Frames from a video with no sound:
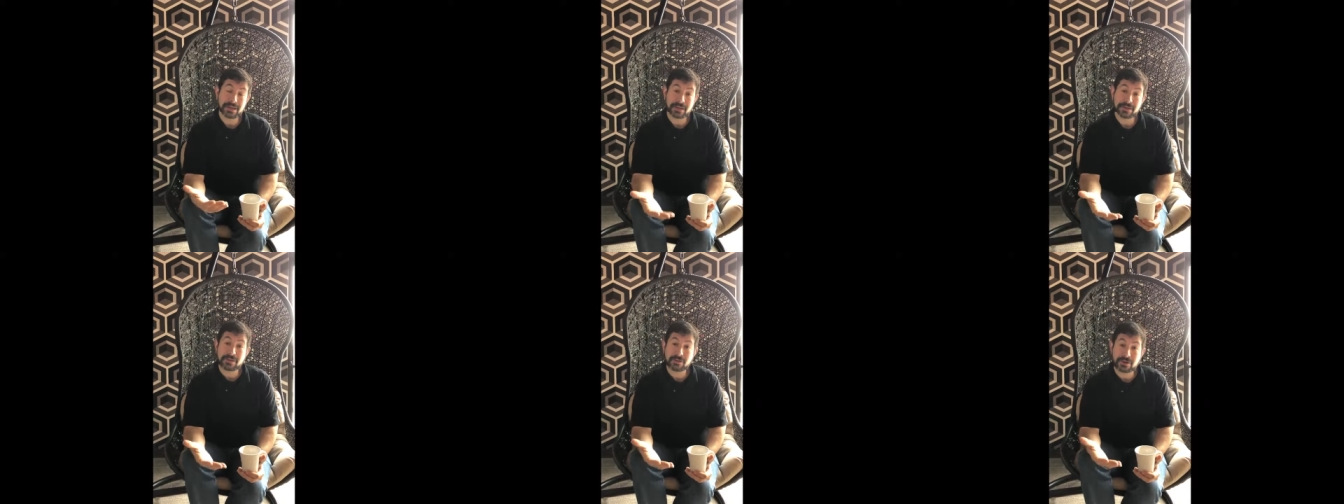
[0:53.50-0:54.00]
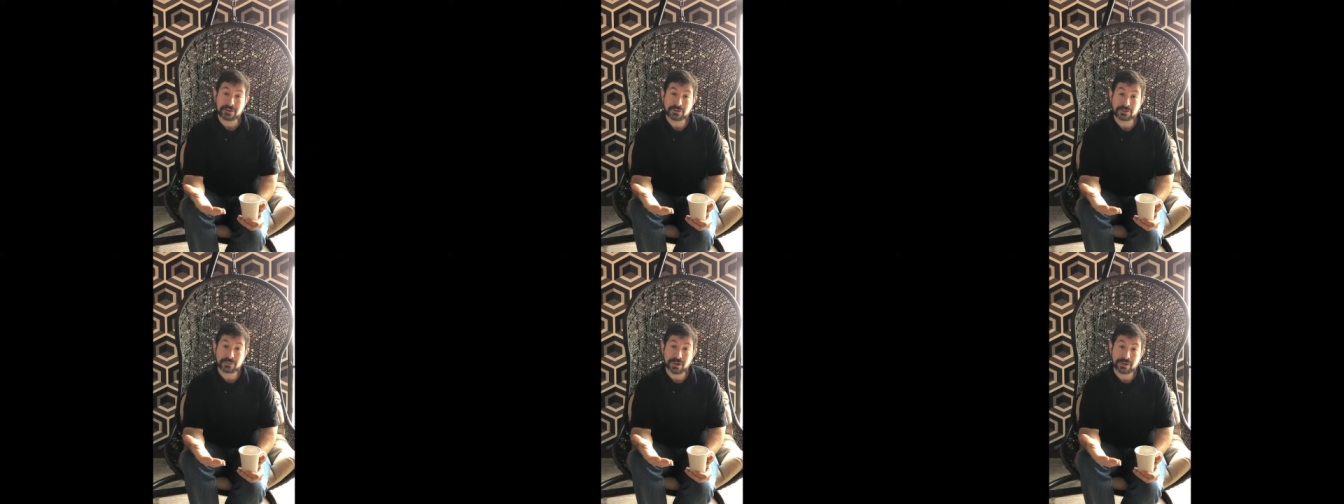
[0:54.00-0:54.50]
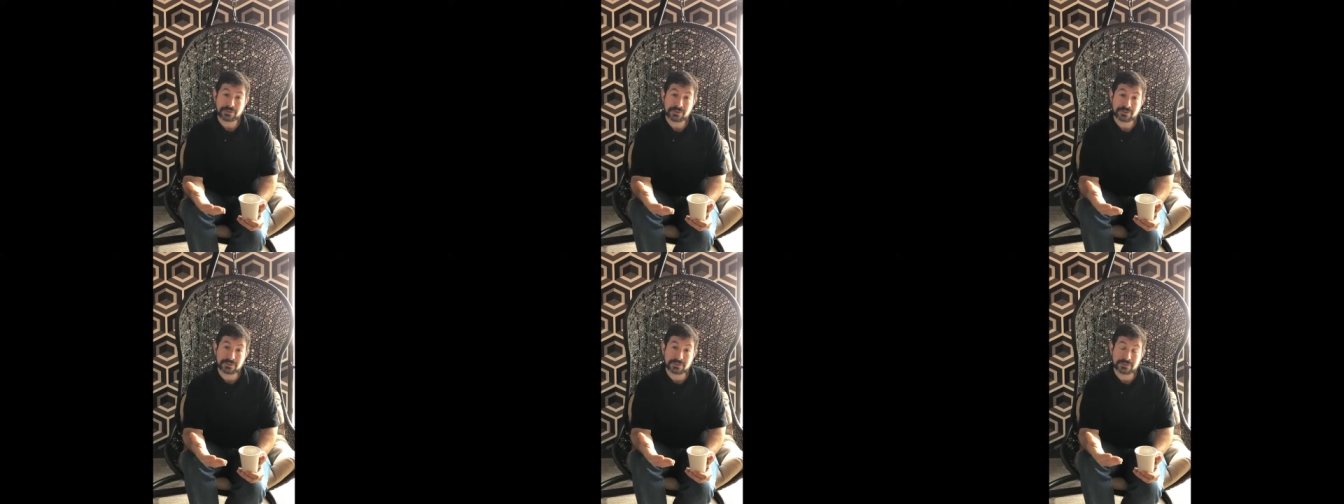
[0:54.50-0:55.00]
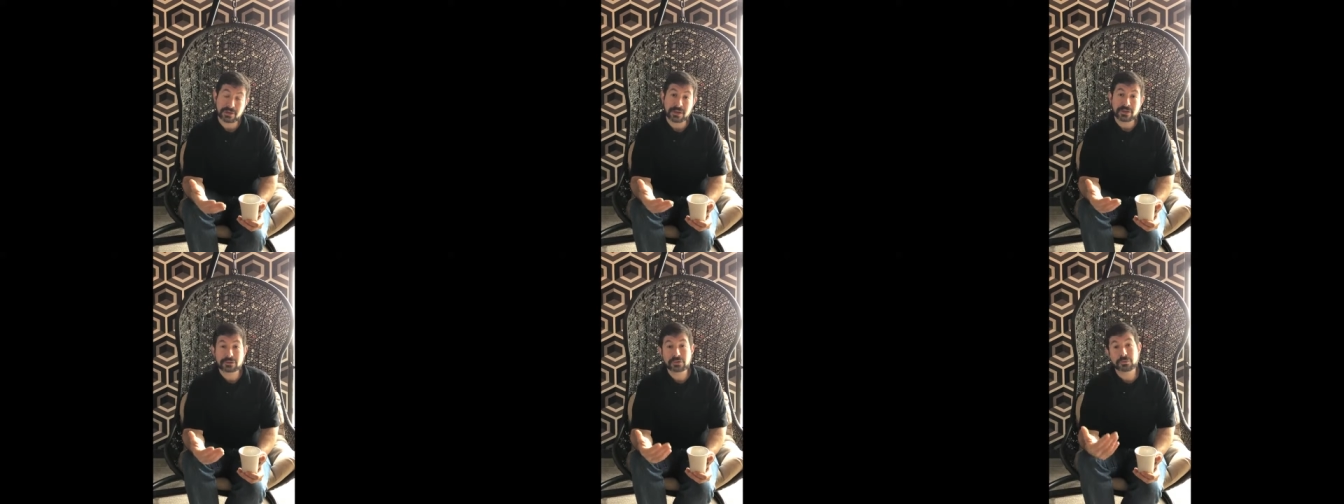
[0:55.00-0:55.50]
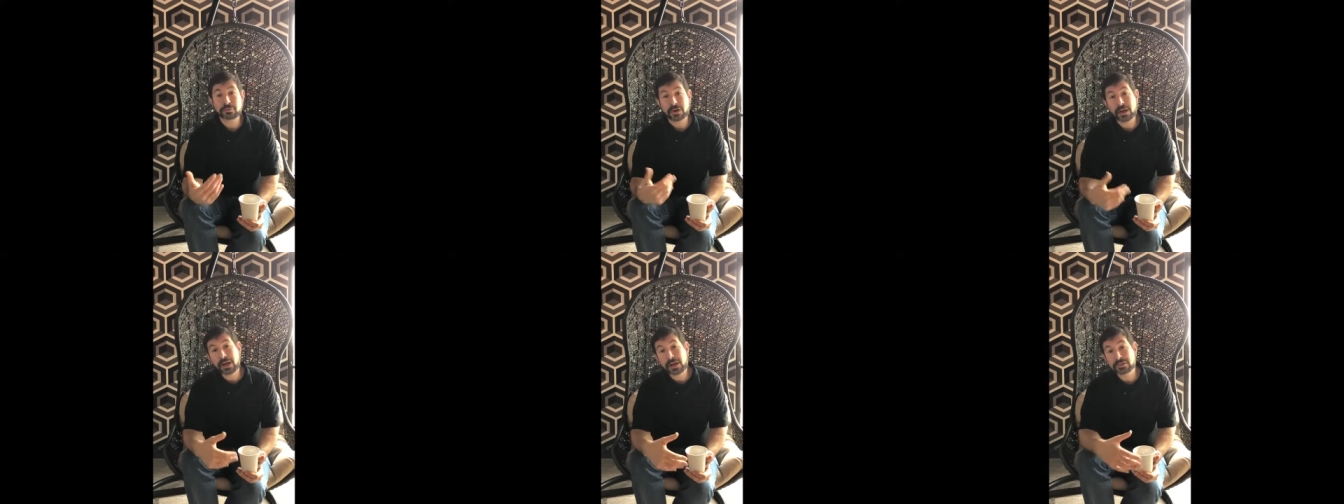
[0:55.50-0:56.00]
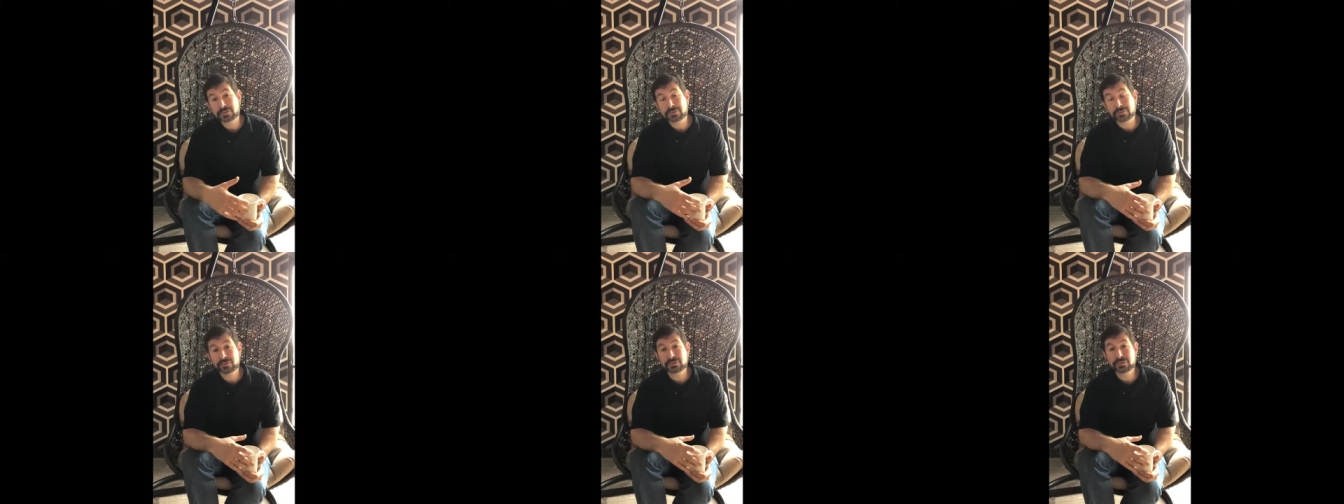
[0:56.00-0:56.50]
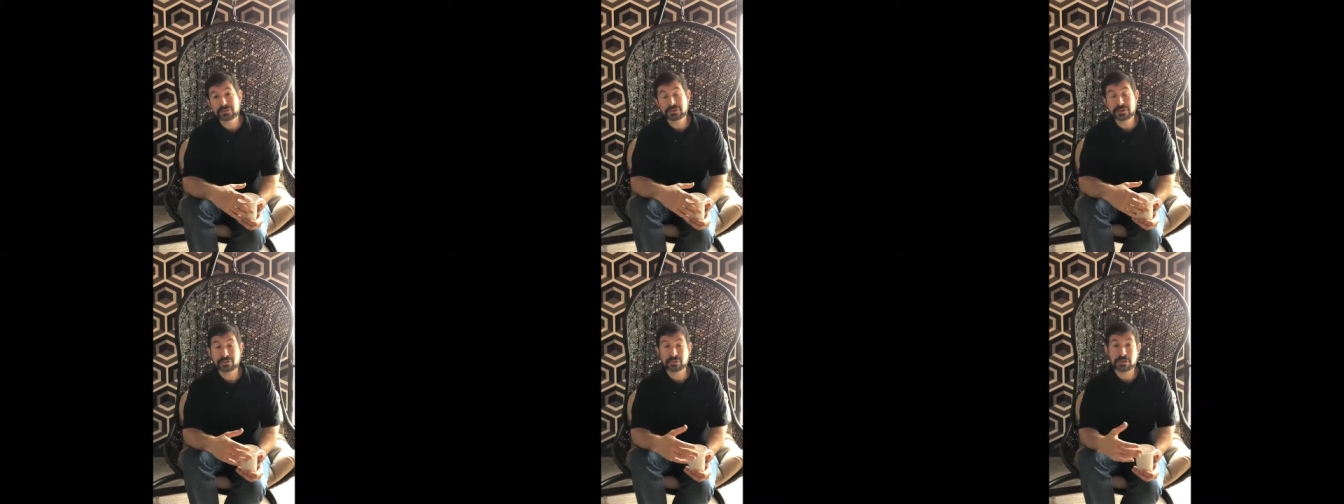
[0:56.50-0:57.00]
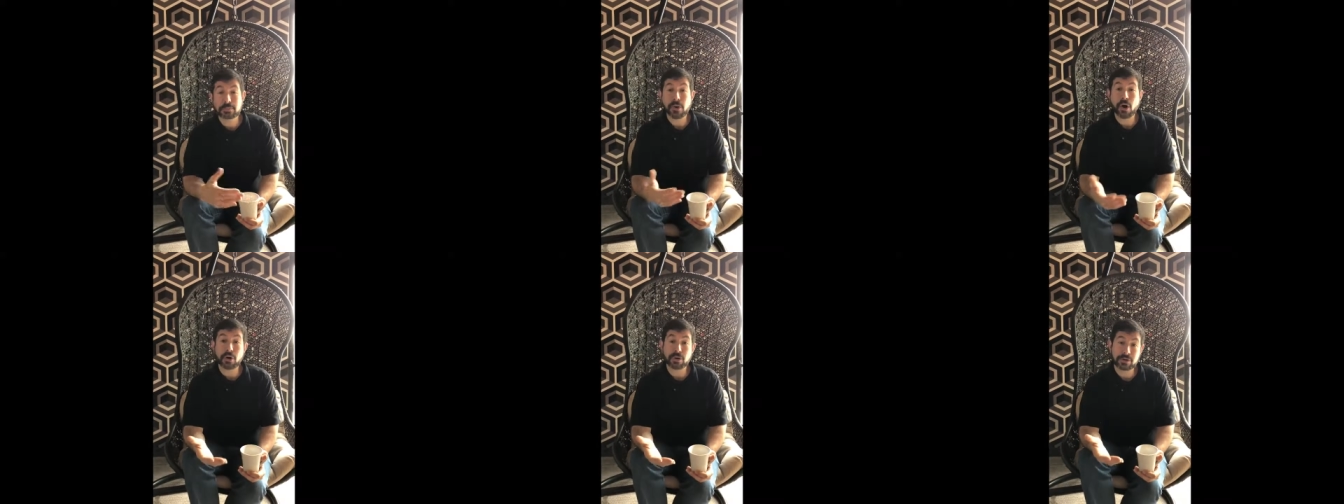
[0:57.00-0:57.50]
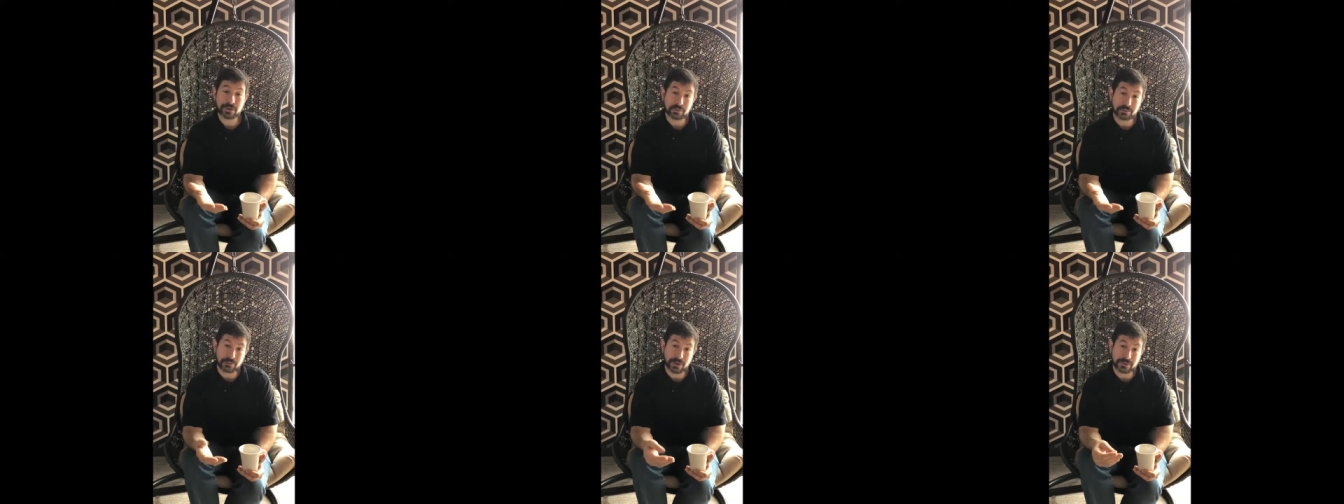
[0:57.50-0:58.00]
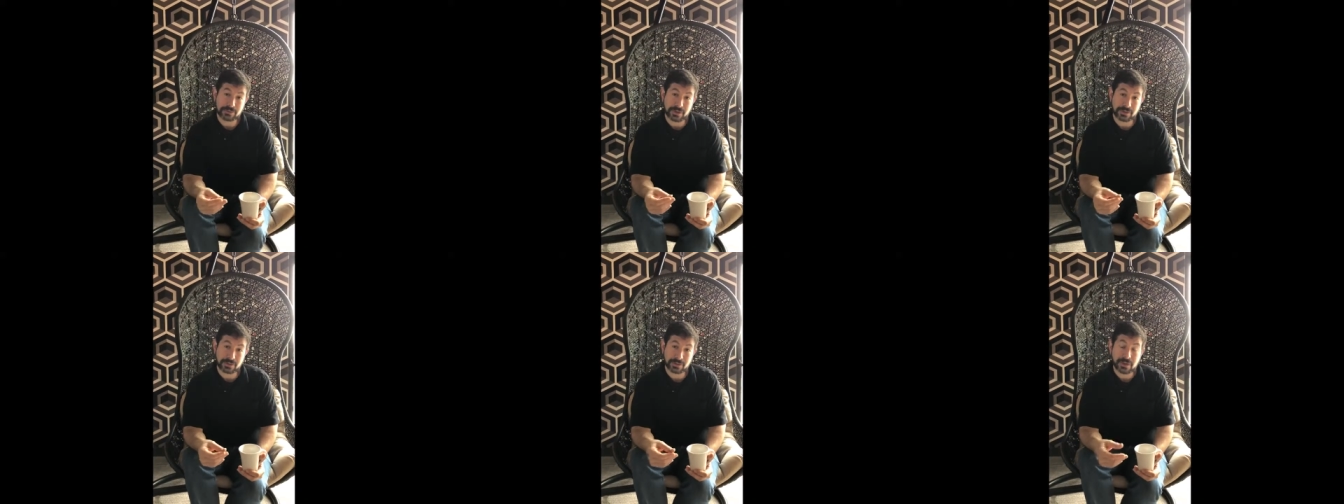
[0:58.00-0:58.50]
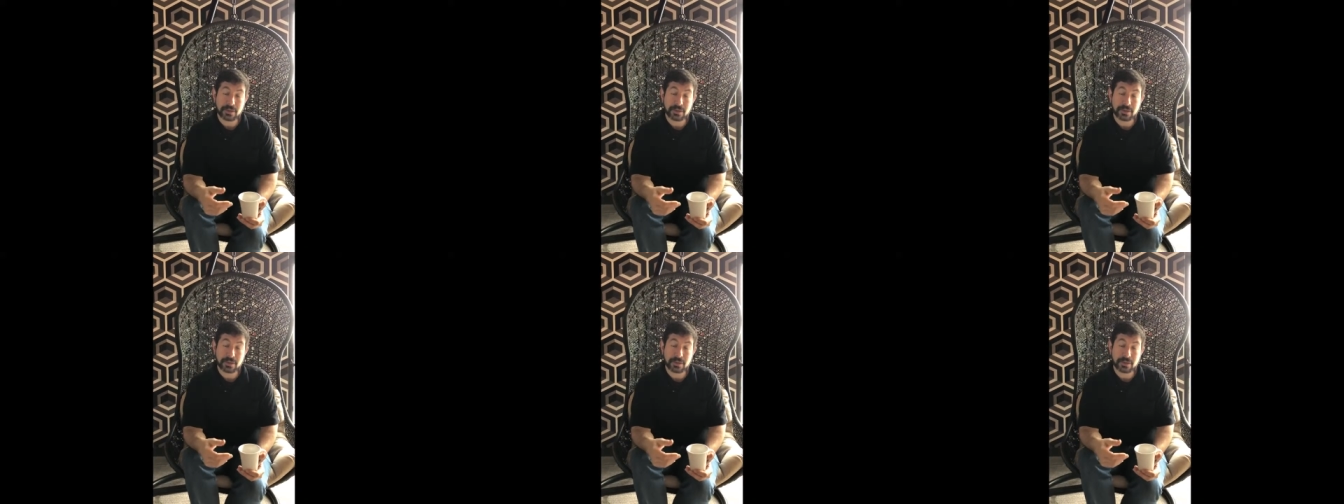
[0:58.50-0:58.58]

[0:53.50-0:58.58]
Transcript: and integrate those processes. So for us, provisioning is really part of a process,